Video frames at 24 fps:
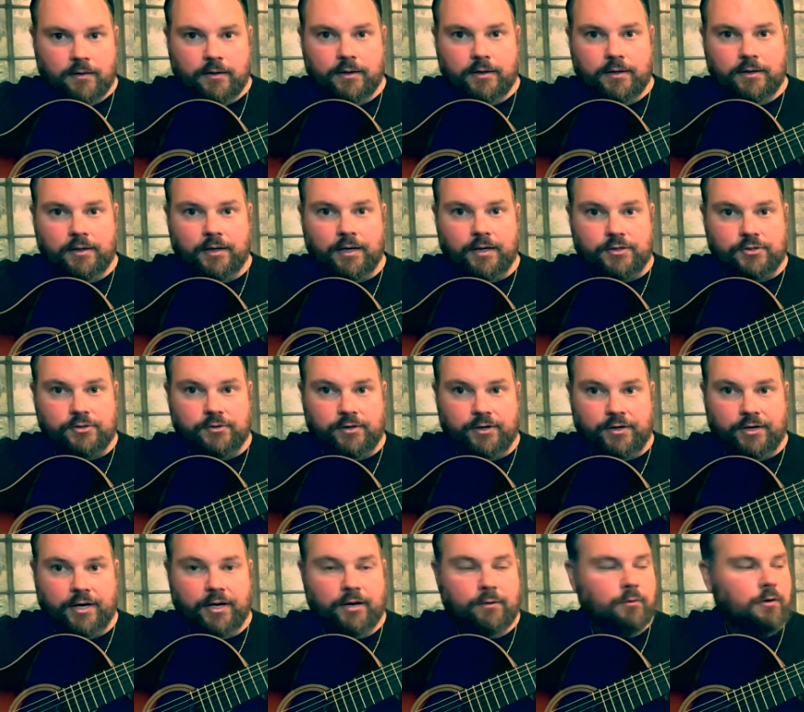Okay, so
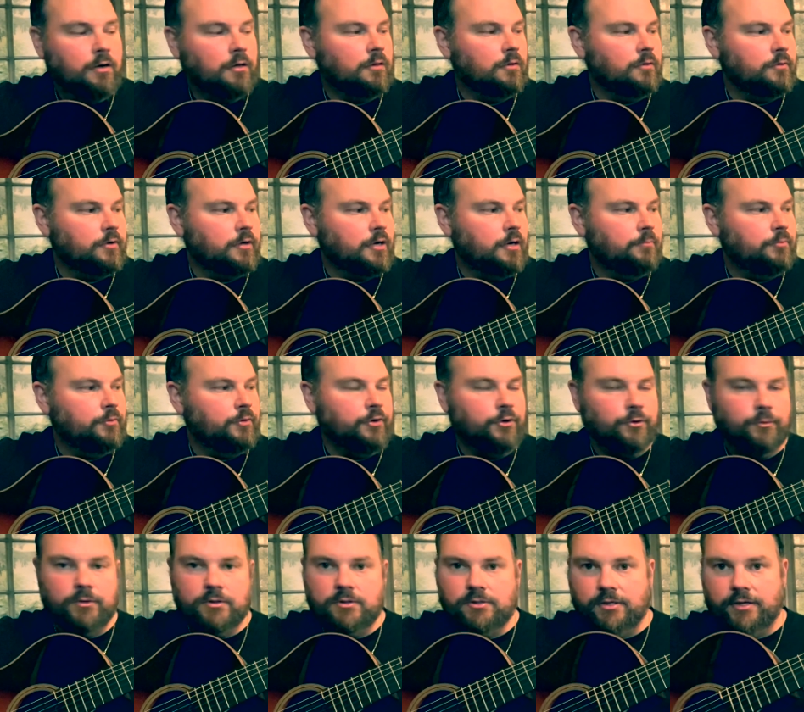today we're going to learn a couple of new
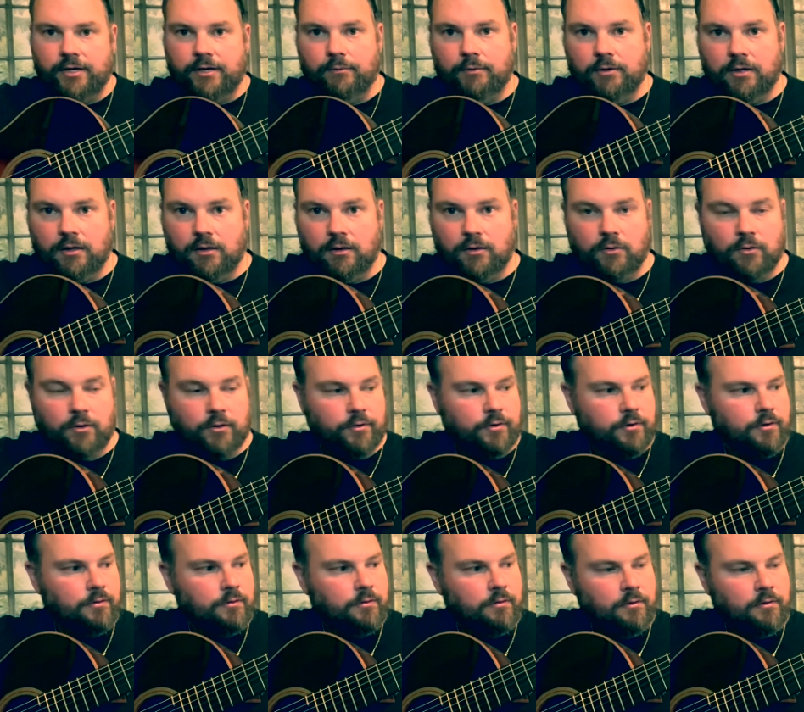ones. Today we're going to learn